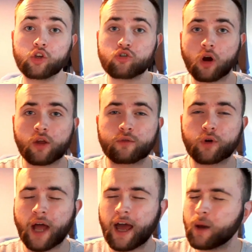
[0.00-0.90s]
Right there
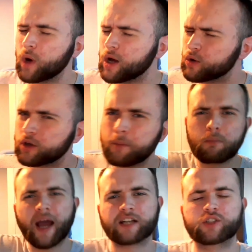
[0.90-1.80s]
everyone, and
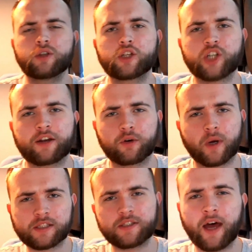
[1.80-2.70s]
welcome back to the channel,
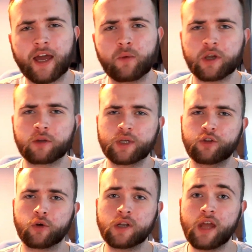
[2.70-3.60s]
where today we're going to
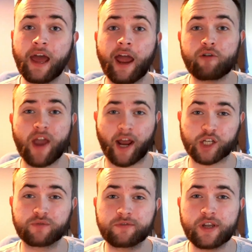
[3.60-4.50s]
be doing a
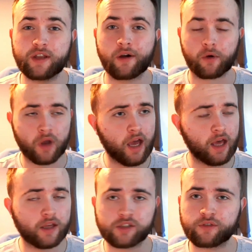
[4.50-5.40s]
reaction video.
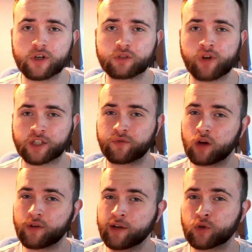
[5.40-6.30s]
This is the first reaction
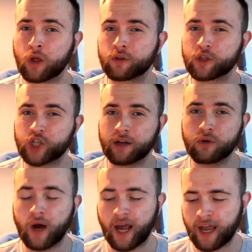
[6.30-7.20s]
video I've ever done on the
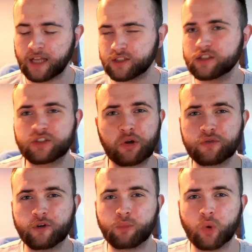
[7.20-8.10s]
channel, and since it's
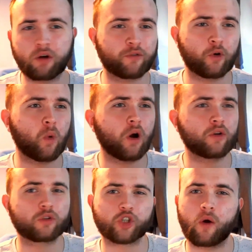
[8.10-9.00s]
no football, I thought
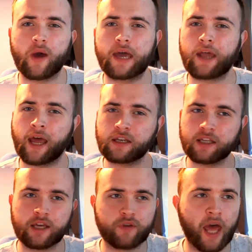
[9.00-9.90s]
why not go ahead
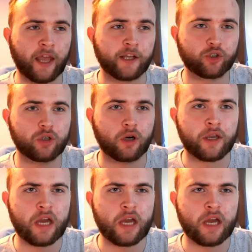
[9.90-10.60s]
and give it a try.